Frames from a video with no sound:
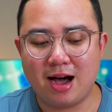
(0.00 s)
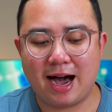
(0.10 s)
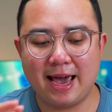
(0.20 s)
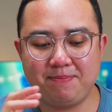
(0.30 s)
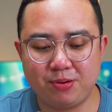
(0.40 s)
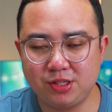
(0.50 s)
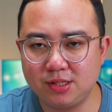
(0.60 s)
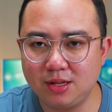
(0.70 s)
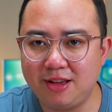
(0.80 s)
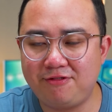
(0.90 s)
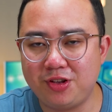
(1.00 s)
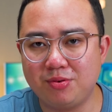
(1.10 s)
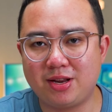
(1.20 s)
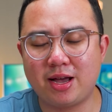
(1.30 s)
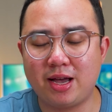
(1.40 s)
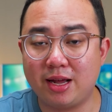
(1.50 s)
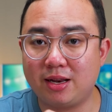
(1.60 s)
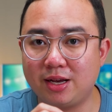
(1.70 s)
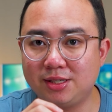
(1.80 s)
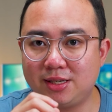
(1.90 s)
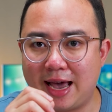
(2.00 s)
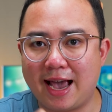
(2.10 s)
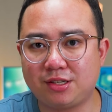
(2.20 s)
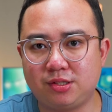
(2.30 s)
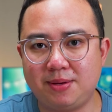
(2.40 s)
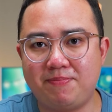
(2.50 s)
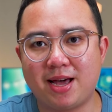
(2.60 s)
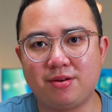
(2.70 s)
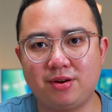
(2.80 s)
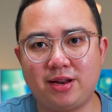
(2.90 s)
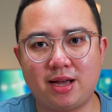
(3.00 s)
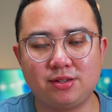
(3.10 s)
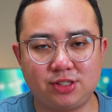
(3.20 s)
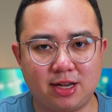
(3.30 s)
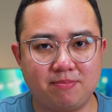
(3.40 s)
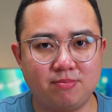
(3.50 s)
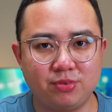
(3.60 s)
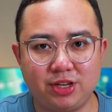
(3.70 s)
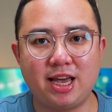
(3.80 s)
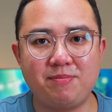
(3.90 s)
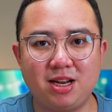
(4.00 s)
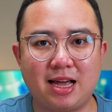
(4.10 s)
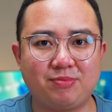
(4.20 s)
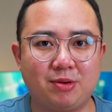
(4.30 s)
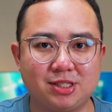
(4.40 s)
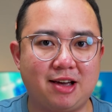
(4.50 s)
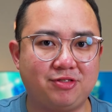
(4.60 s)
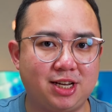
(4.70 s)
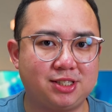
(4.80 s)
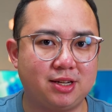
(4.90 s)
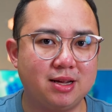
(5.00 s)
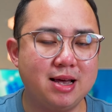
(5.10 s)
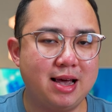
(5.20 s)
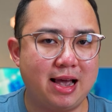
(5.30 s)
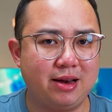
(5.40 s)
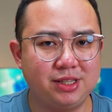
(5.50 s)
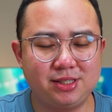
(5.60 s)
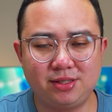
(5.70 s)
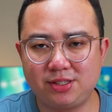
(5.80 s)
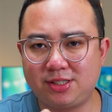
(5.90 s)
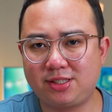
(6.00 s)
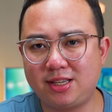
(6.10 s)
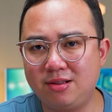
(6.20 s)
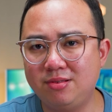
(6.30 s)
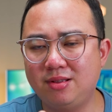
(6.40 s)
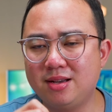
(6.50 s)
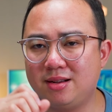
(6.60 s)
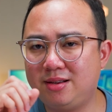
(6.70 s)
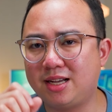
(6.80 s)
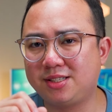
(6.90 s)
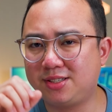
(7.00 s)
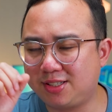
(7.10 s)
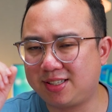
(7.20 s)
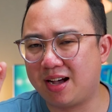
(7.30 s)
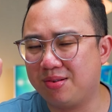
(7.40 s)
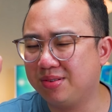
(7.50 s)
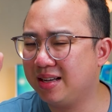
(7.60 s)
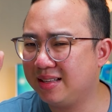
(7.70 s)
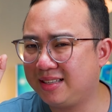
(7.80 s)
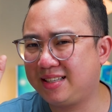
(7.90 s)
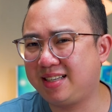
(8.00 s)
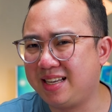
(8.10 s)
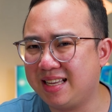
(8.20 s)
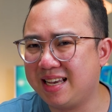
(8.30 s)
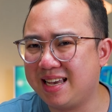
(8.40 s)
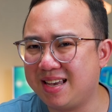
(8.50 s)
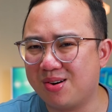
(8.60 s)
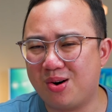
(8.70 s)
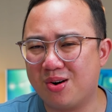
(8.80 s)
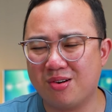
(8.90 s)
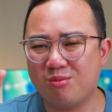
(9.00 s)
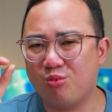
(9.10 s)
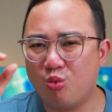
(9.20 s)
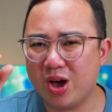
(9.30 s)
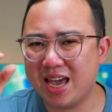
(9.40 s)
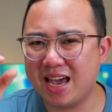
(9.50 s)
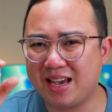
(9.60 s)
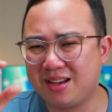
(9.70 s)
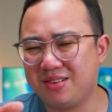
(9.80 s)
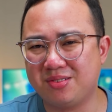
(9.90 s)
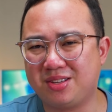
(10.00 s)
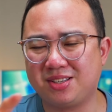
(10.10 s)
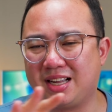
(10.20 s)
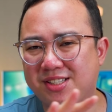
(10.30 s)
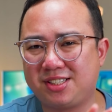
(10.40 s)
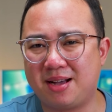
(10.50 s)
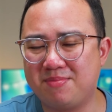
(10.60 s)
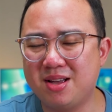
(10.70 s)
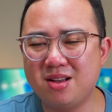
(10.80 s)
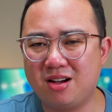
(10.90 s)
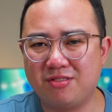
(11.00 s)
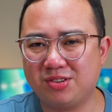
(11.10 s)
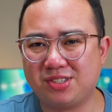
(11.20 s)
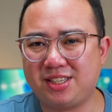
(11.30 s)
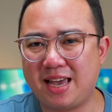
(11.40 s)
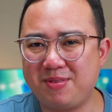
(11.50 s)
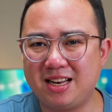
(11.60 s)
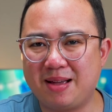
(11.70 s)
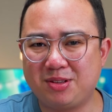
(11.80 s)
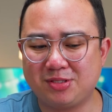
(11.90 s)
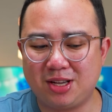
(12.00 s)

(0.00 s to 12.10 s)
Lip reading: I personally feel that it is actually better than some gaming laptops I've tested. At least the sound doesn't sound teeny or weak, you know, like some of those gaming laptops